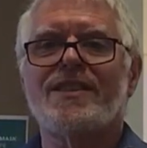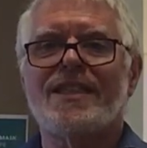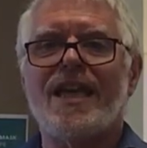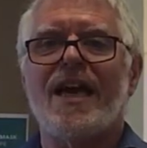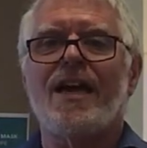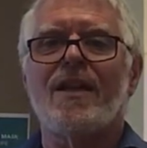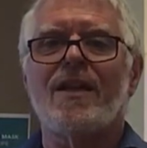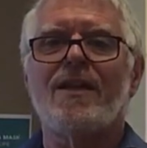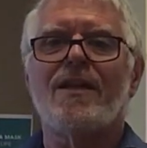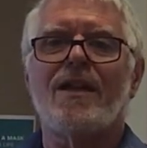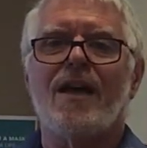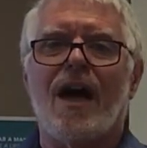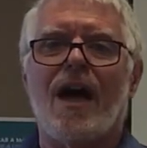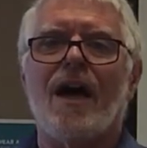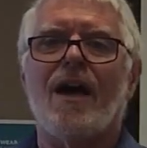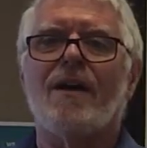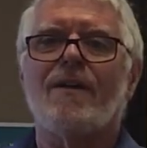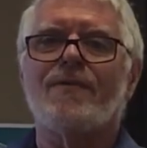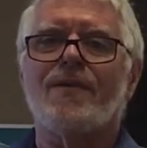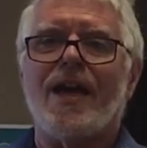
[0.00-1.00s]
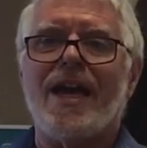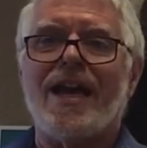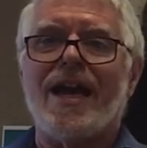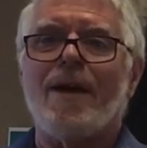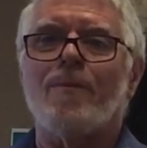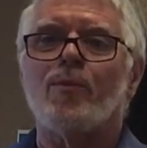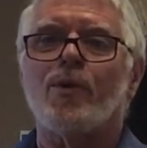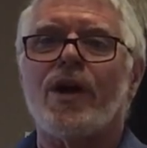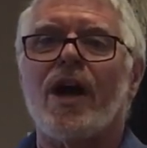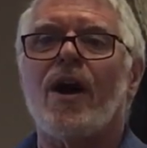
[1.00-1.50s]
cell of an
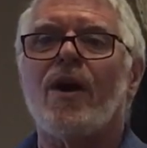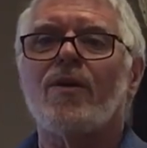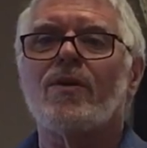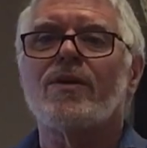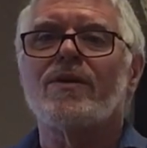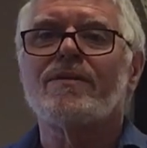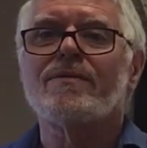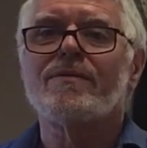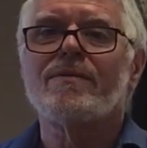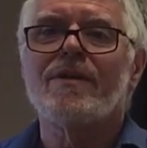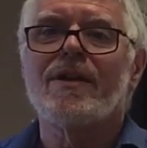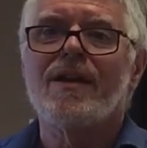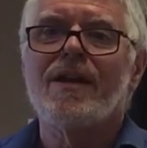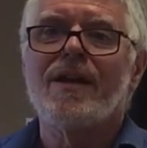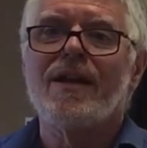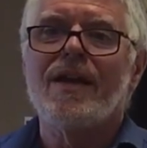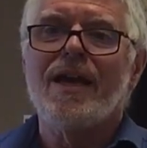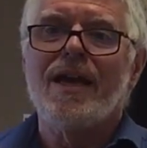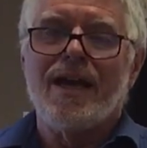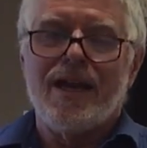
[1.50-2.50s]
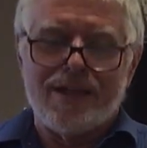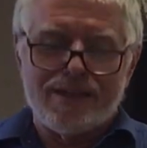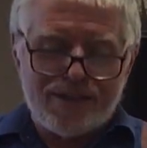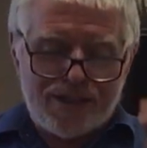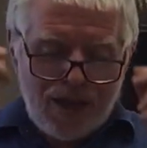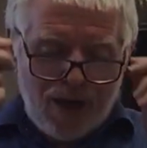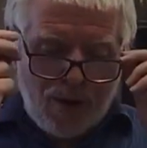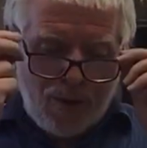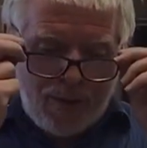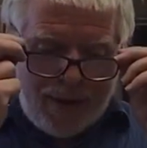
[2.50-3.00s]
embryo.
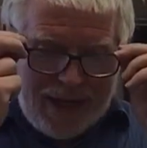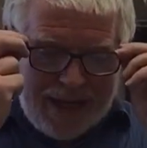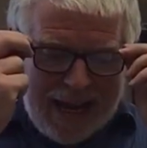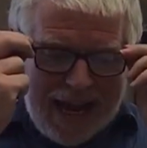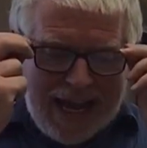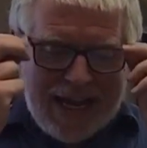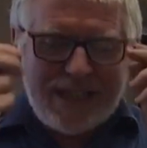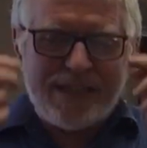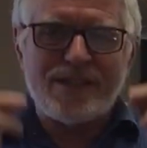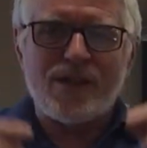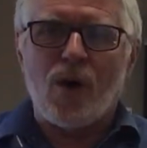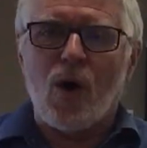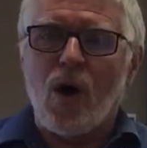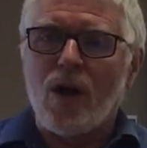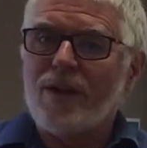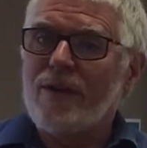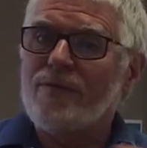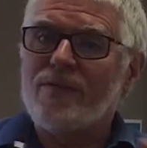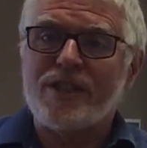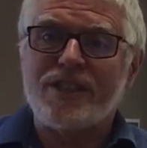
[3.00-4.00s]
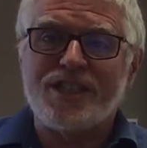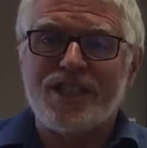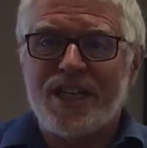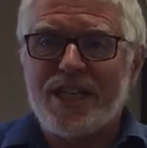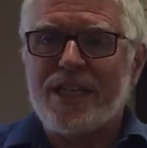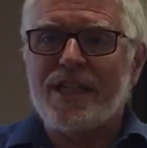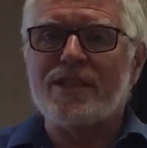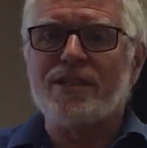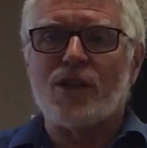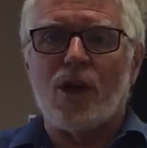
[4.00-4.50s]
So it has all of the
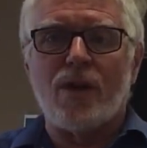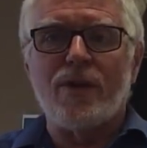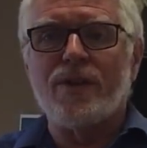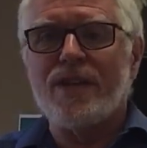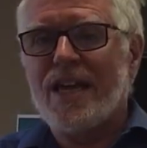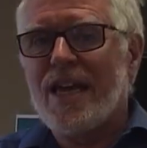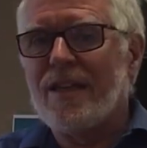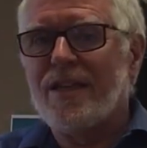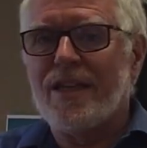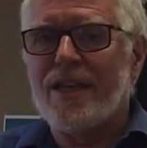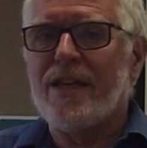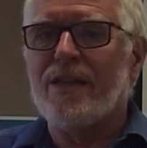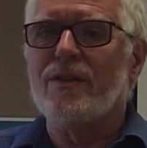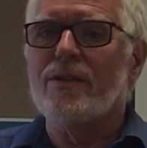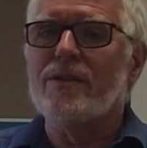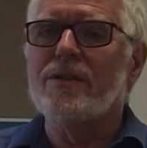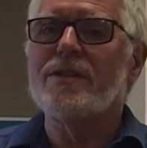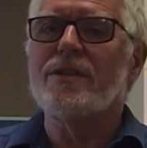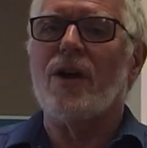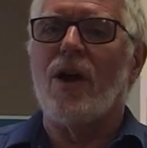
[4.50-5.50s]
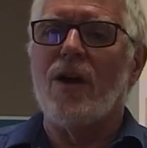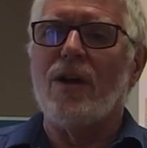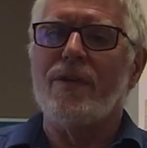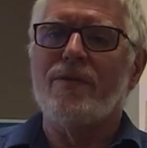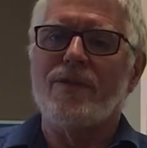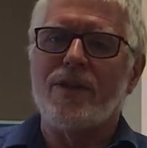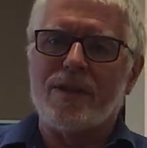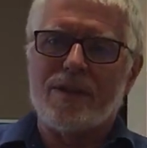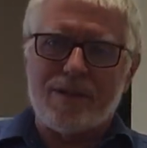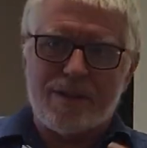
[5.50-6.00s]
genes, all the alleles, all
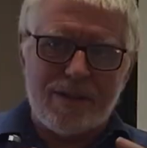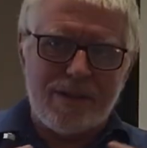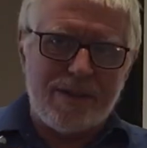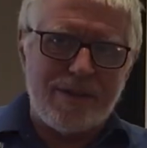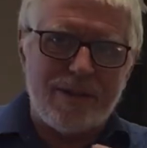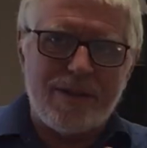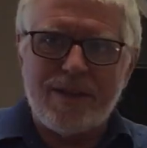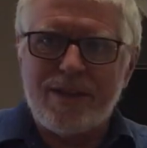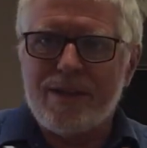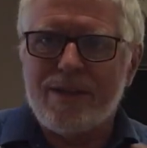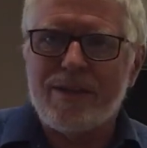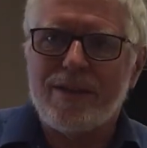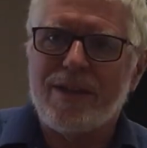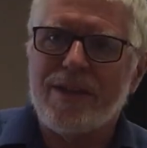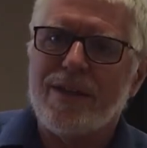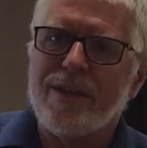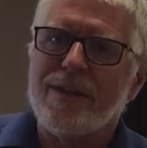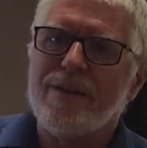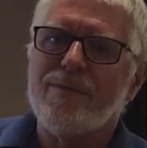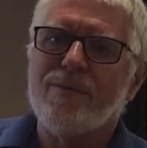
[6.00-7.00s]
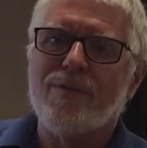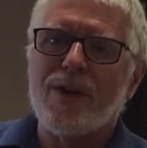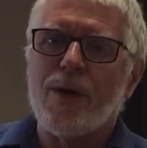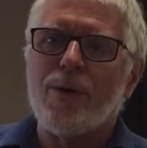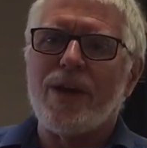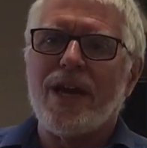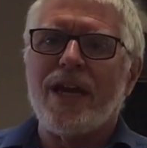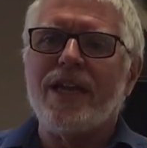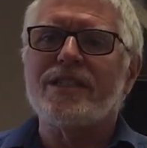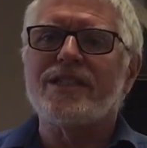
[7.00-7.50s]
of the
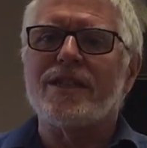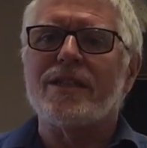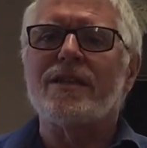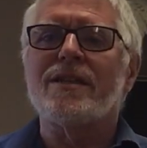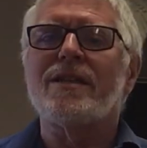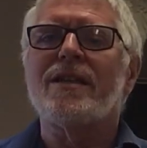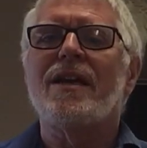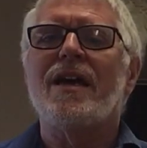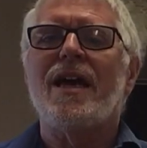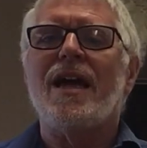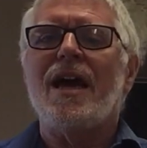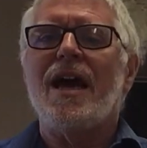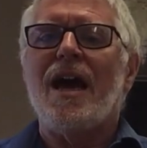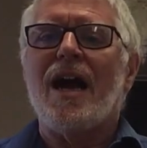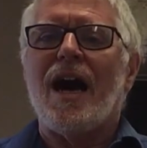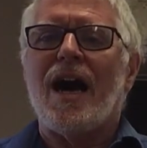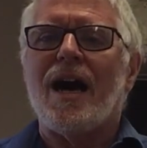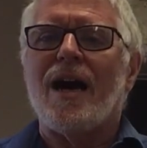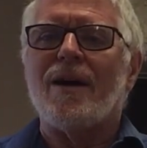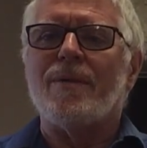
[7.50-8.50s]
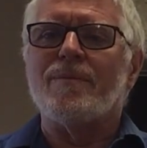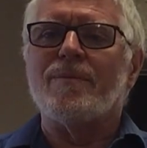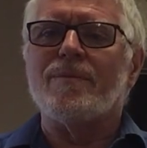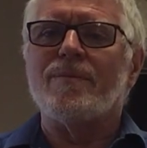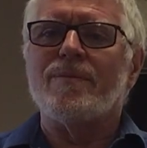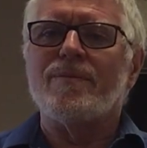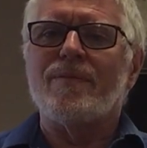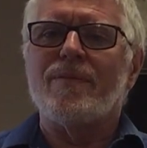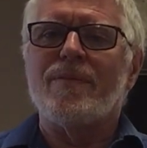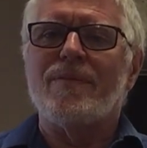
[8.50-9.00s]
variation
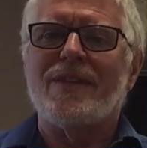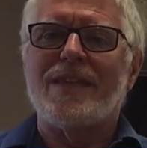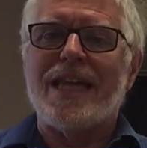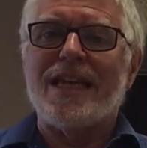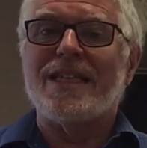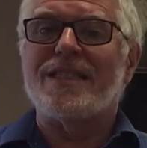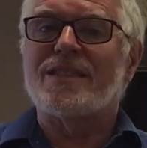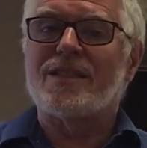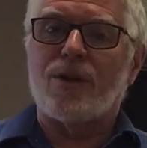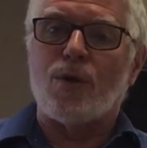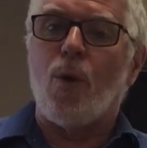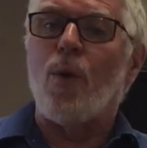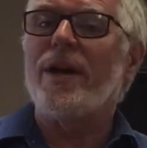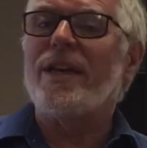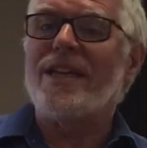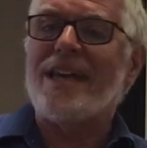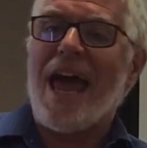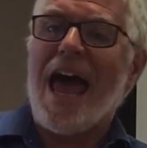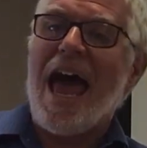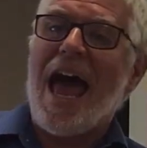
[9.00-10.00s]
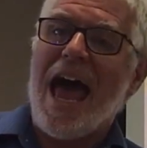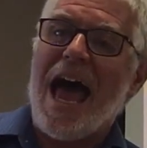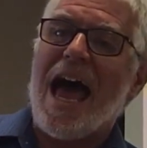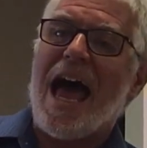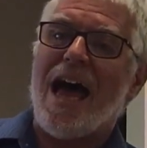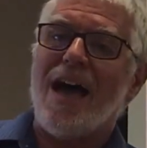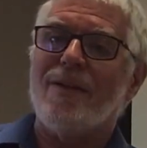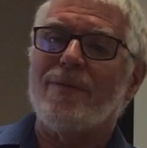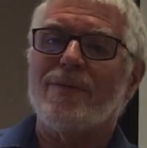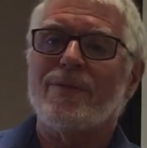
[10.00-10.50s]
that it's going to
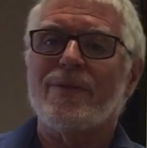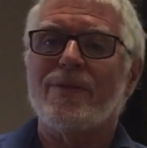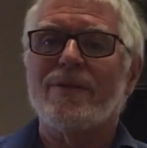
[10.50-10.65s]
have.